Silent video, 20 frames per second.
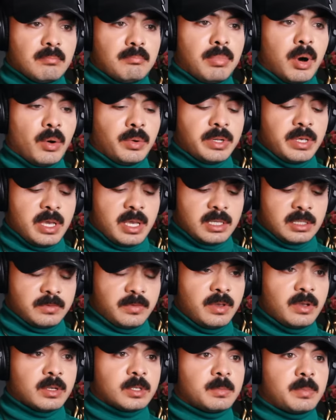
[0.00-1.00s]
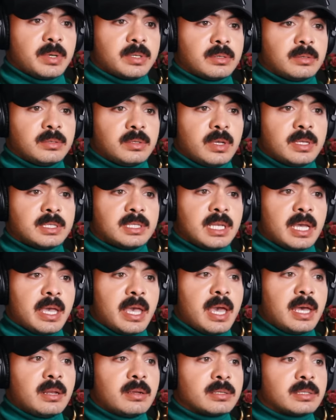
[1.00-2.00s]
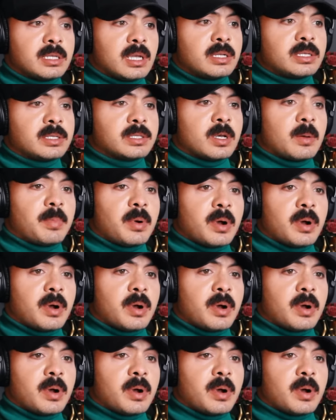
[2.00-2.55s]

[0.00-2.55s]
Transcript: bony ass fingers, bitch. You're sure Diana or Sarah Jessica